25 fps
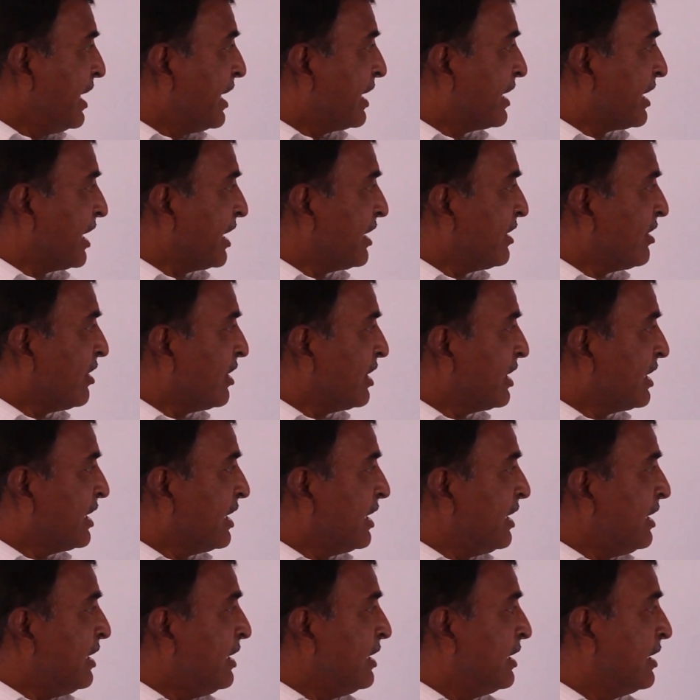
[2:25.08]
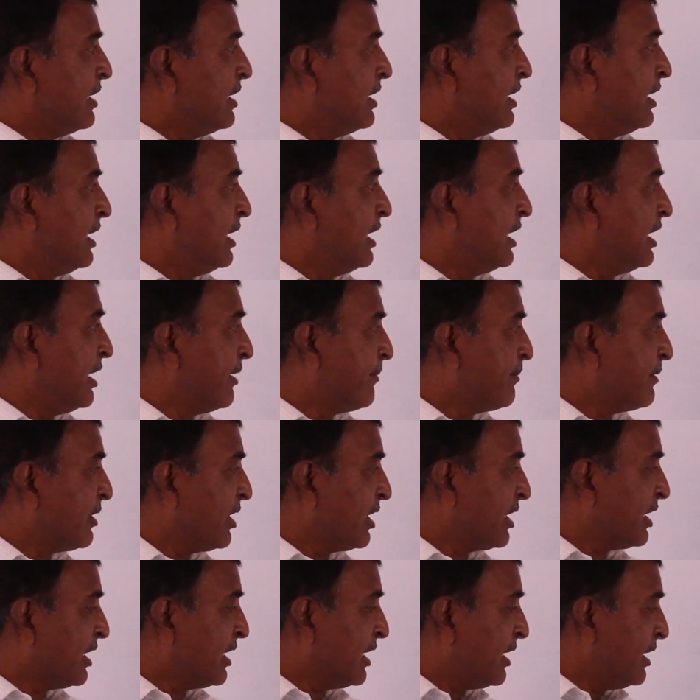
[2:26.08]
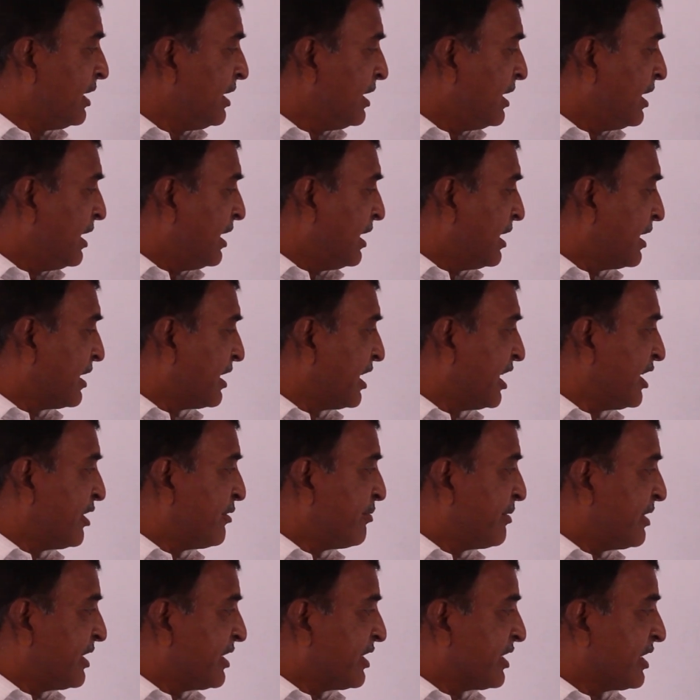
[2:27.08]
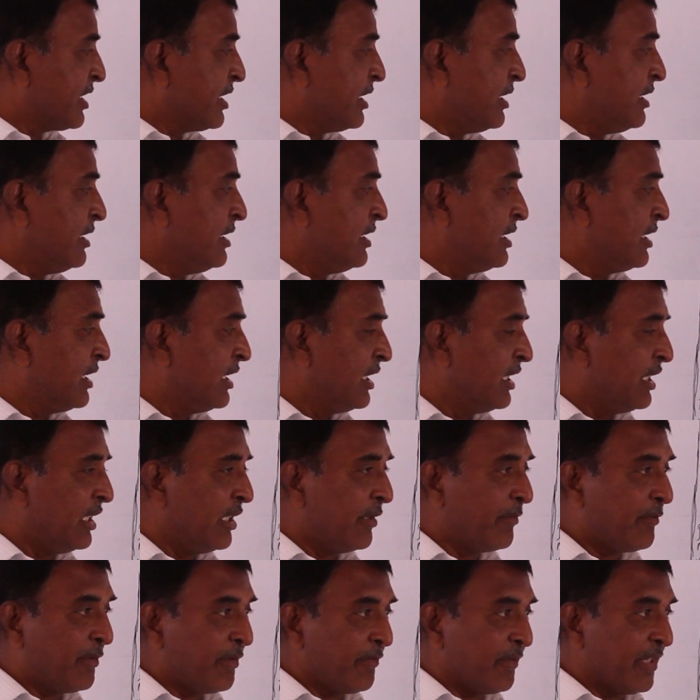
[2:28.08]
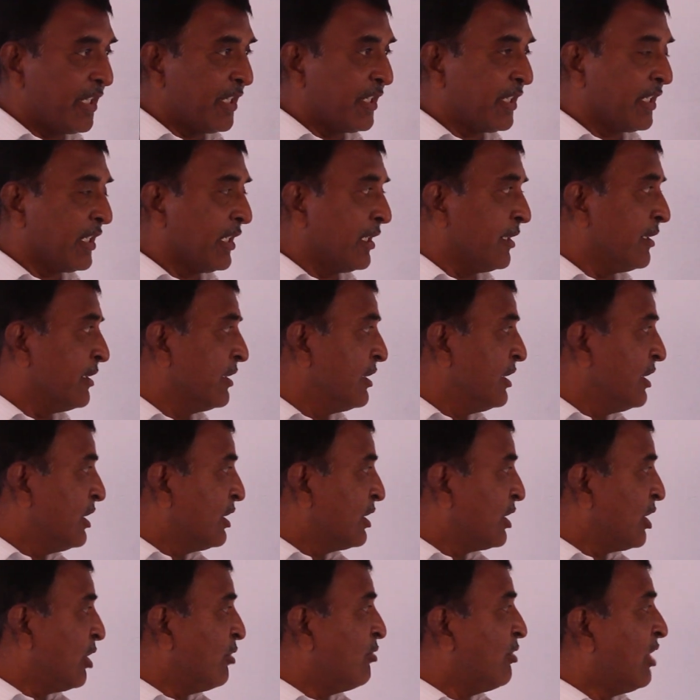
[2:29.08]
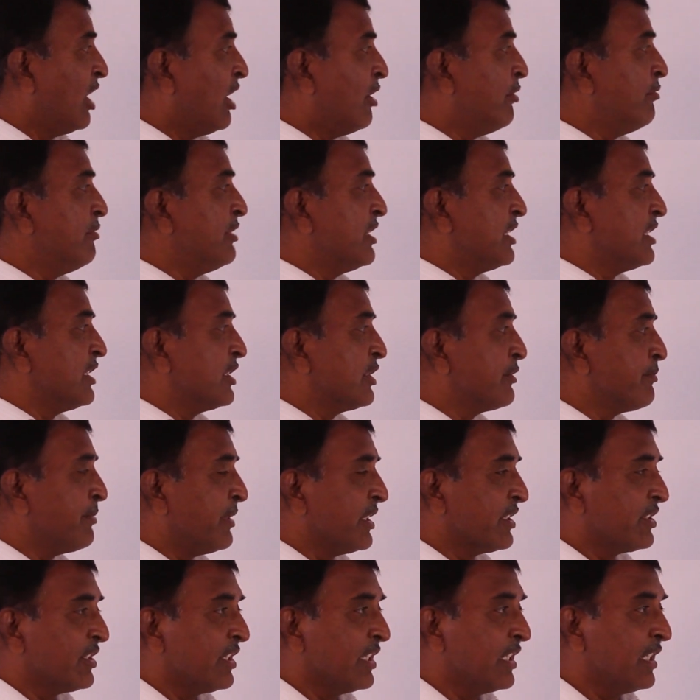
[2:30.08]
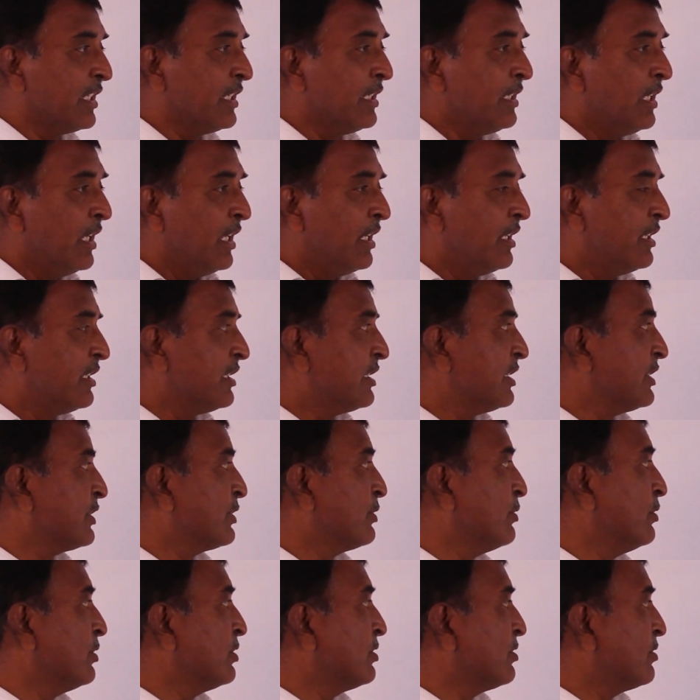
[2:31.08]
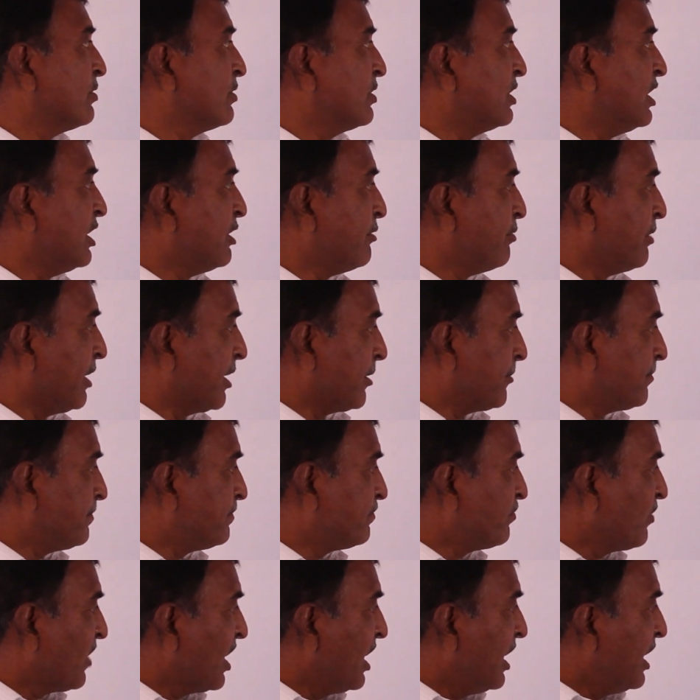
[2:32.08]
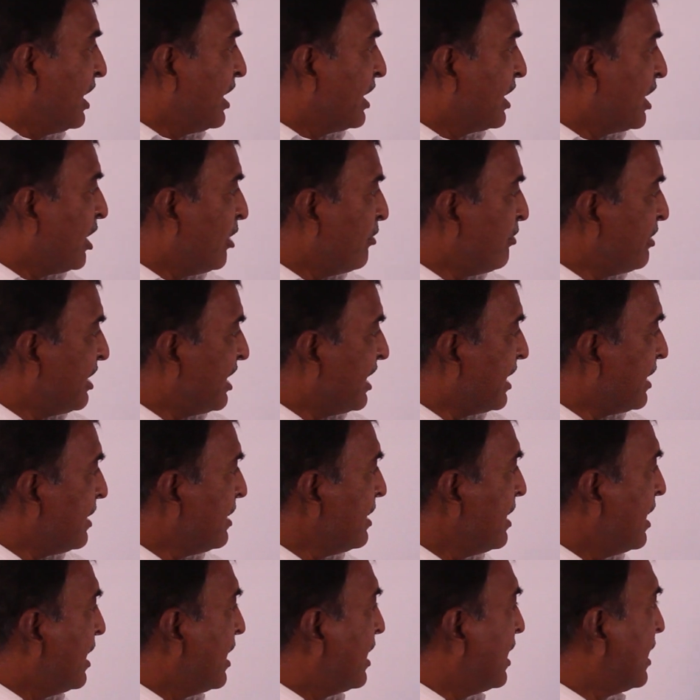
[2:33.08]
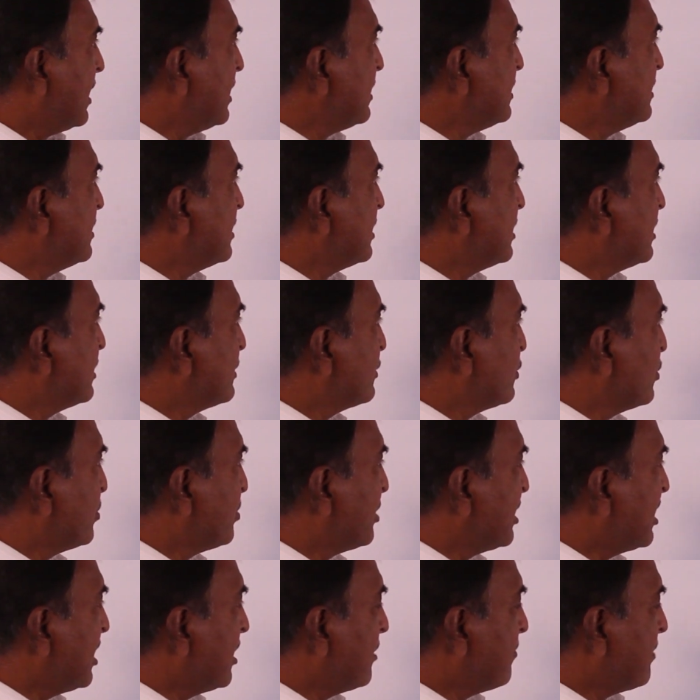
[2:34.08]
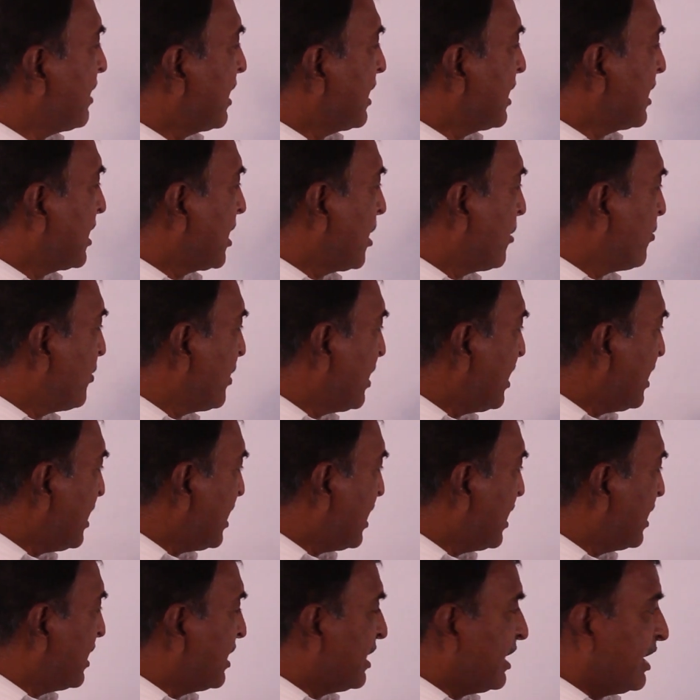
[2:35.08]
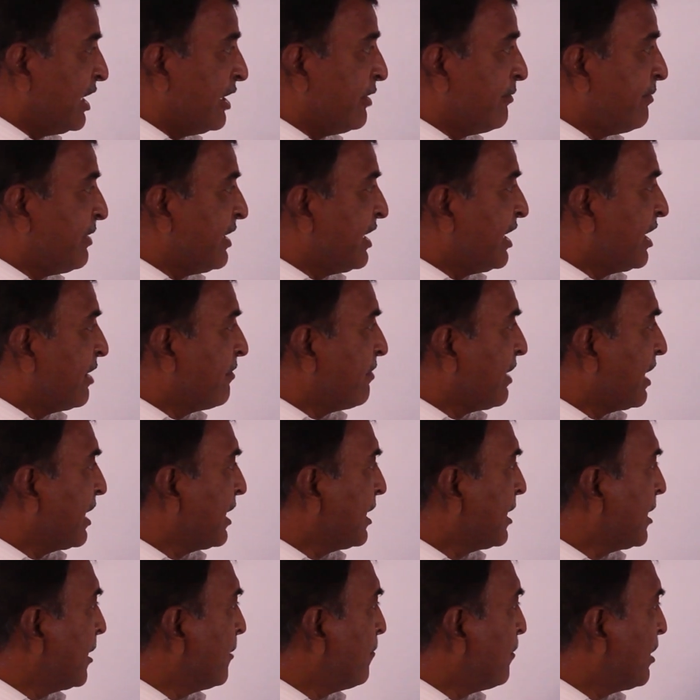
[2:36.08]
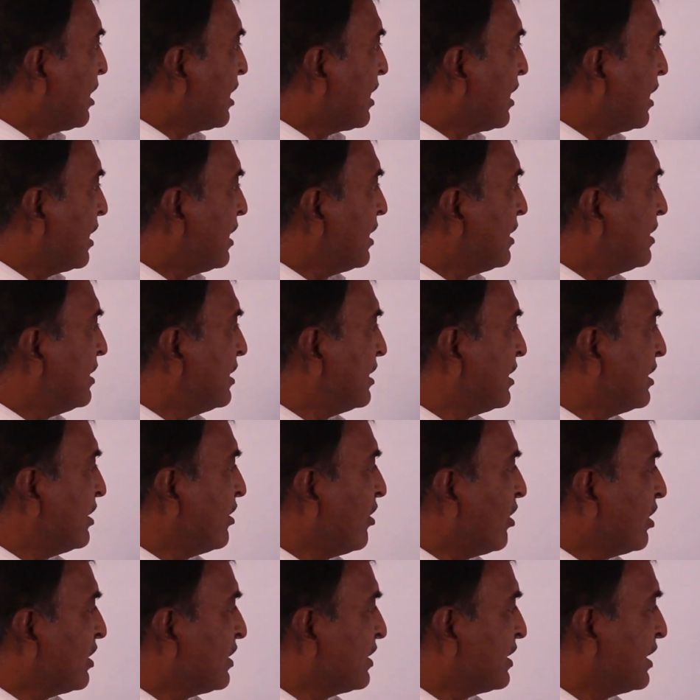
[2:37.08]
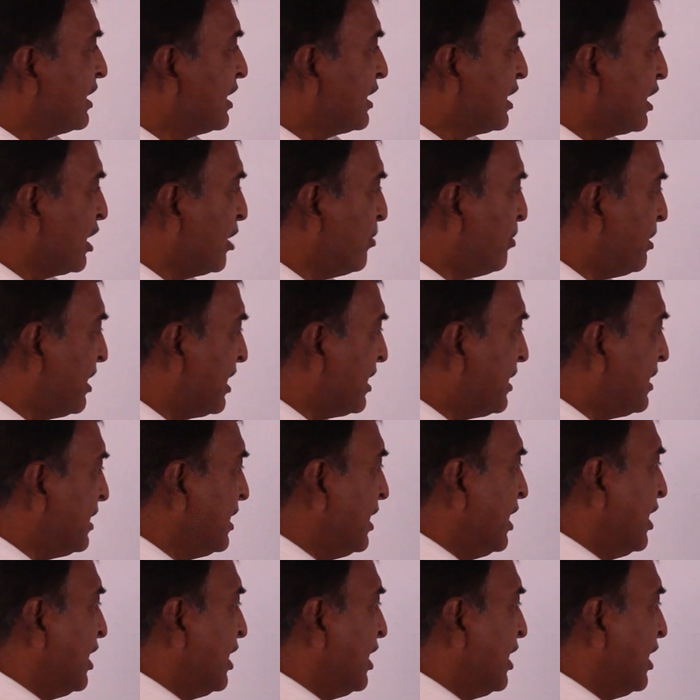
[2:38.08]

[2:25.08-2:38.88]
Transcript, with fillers: Right auricle, left auricle, right ventricle, left ventricle. Now, how it is functioning, let us go through that one. Now, here as the superior vena cava and inferior vena cava collect the deoxygenated blood,